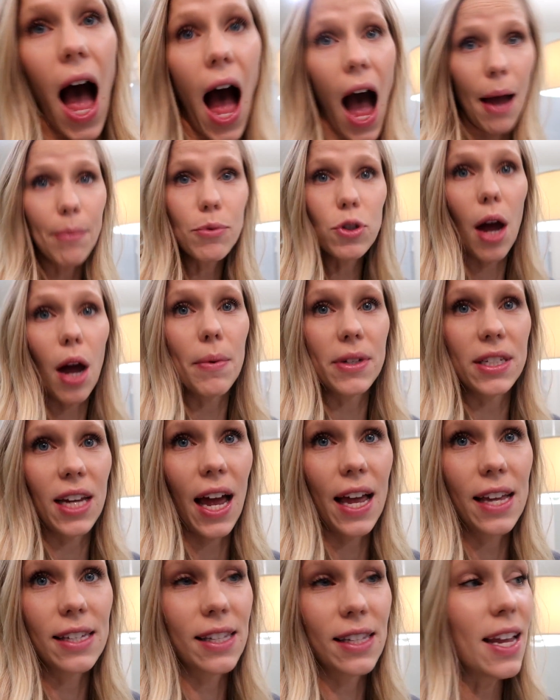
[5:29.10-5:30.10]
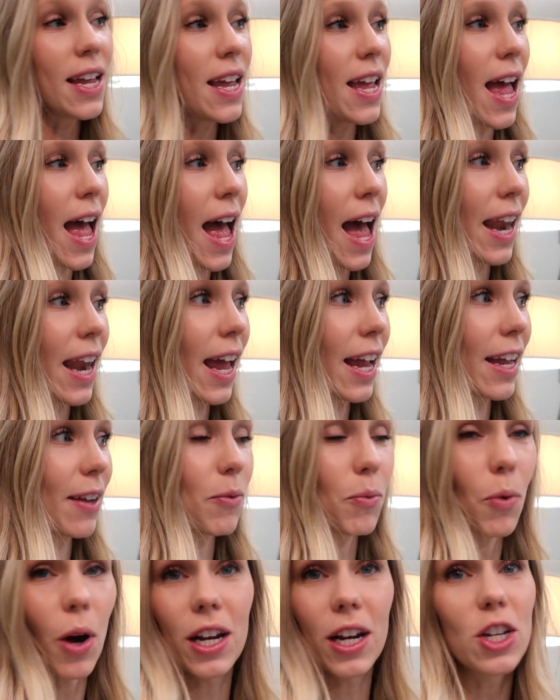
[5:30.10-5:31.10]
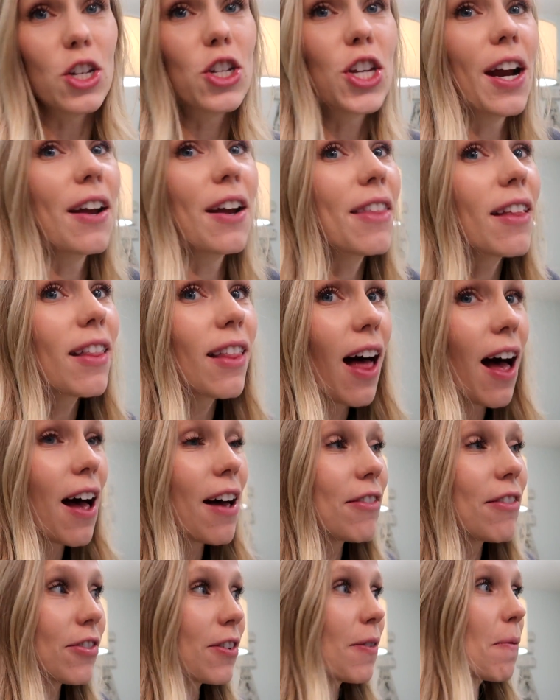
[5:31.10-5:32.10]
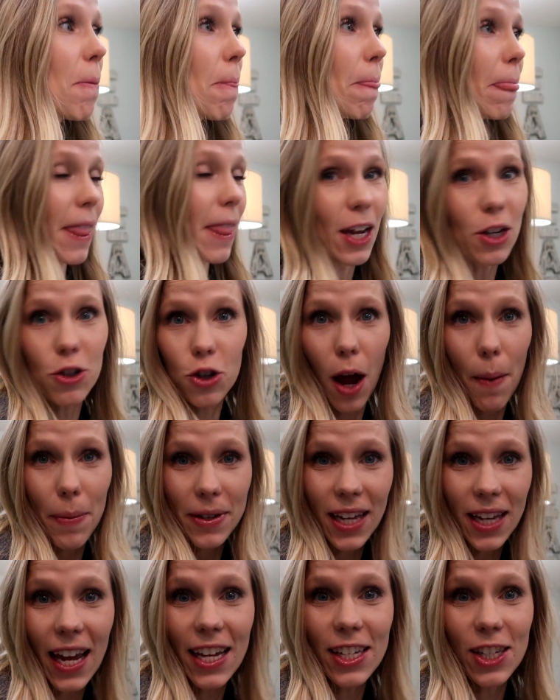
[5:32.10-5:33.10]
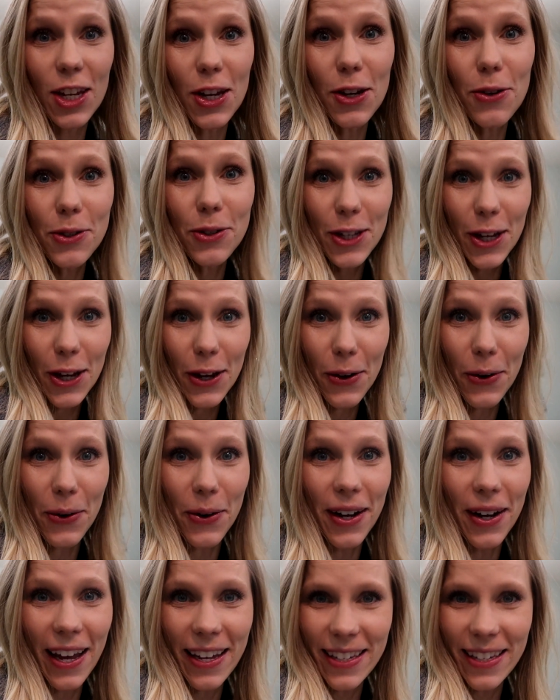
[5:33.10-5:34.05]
I'm traumatized and I wanna share the love and traumatize you too.